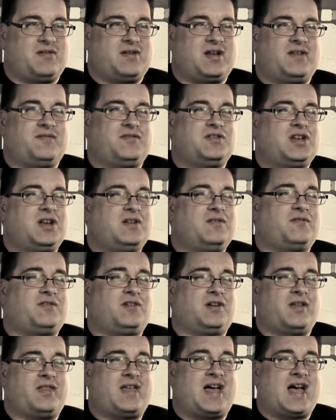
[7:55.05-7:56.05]
And if you didn't
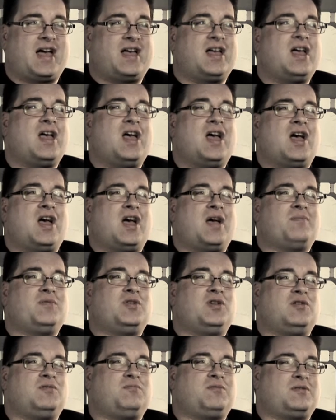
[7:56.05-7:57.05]
follow that,
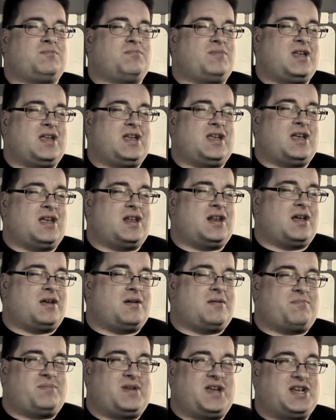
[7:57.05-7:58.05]
you'd be in
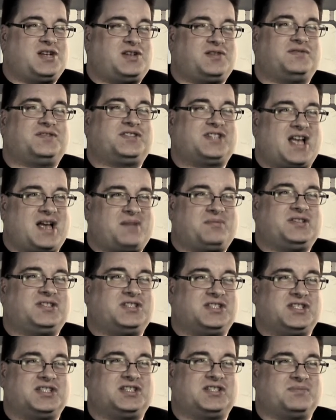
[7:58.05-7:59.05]
a pit of
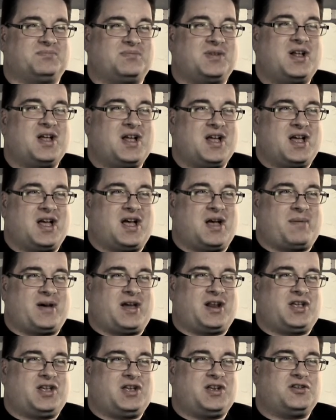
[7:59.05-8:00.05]
skepticism
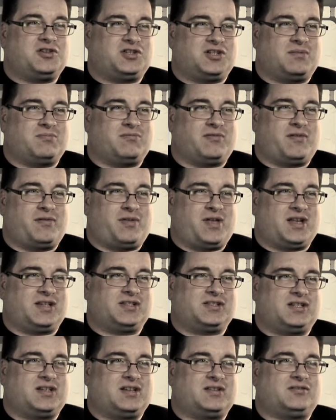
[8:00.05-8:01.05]
about a huge number of
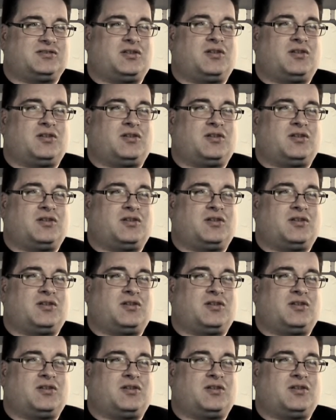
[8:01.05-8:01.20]
things that it's